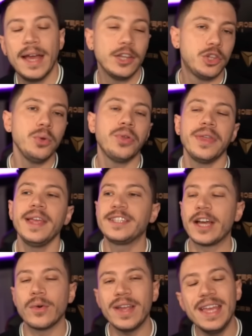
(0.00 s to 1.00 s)
And two things,
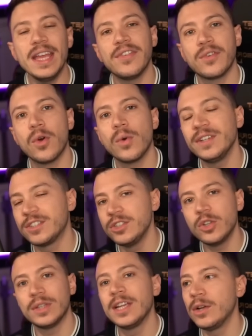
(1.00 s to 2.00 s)
our EF core is
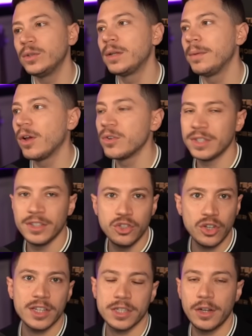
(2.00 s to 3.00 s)
not included because it
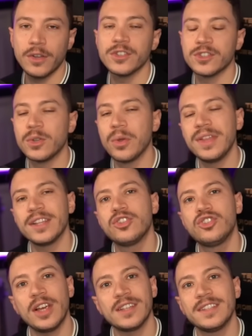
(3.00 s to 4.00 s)
just launched, so that
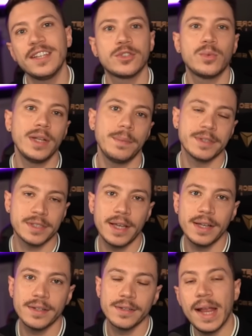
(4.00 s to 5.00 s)
just gets 20%.